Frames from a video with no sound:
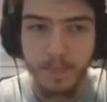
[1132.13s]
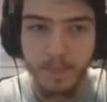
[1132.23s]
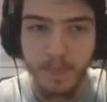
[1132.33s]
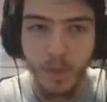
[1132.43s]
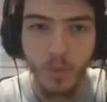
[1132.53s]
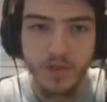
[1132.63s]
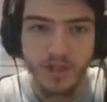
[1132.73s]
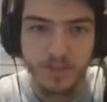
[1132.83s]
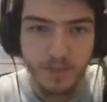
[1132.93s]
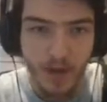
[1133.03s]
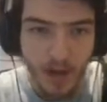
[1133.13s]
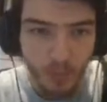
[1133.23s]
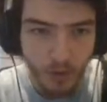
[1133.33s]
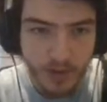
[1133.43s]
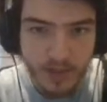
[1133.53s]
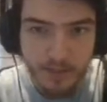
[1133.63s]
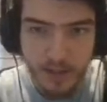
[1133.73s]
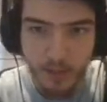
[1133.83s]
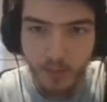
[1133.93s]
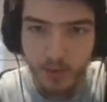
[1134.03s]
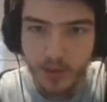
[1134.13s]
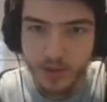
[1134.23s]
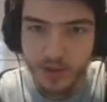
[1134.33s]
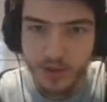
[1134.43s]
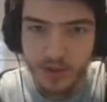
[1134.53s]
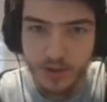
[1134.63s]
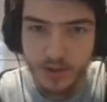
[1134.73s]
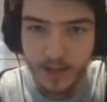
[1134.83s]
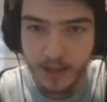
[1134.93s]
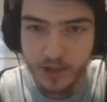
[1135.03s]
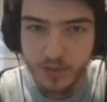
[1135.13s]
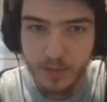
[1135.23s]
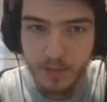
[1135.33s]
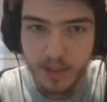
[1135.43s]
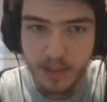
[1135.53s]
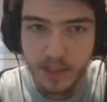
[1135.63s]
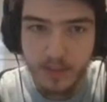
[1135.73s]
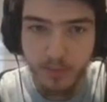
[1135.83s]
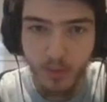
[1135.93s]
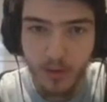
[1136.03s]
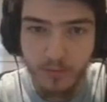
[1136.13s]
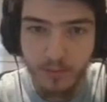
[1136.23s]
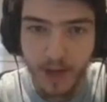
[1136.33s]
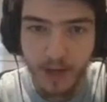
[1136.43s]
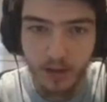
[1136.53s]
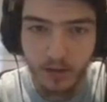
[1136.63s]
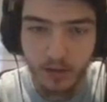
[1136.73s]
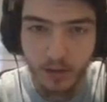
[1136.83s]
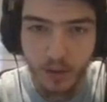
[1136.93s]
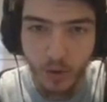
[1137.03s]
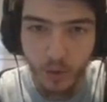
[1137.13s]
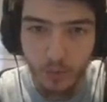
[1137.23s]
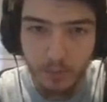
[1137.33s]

There was a spot where I did make a bridge. That should be my key point back home.